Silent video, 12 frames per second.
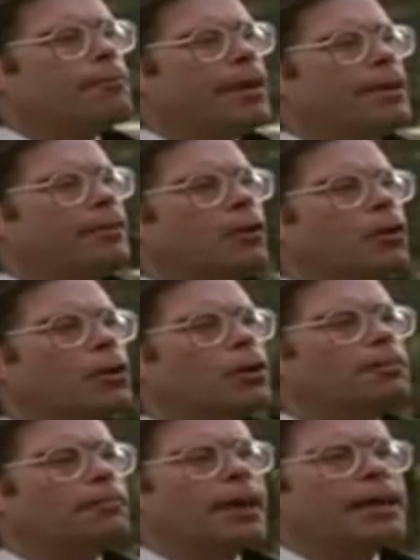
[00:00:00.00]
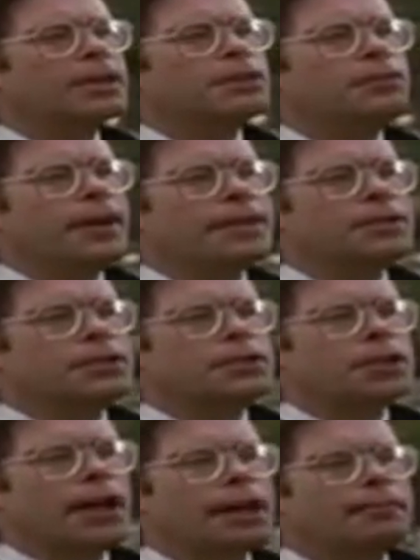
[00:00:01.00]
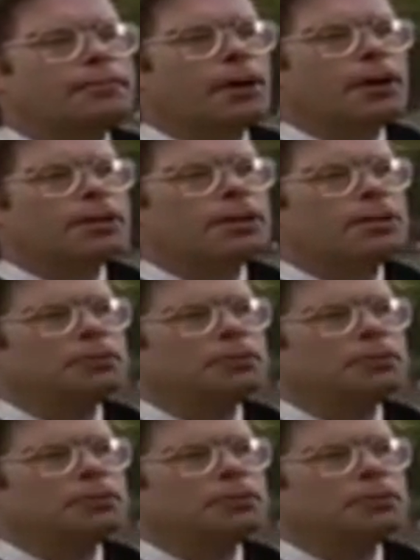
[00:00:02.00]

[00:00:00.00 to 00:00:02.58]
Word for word: him, I really want to give special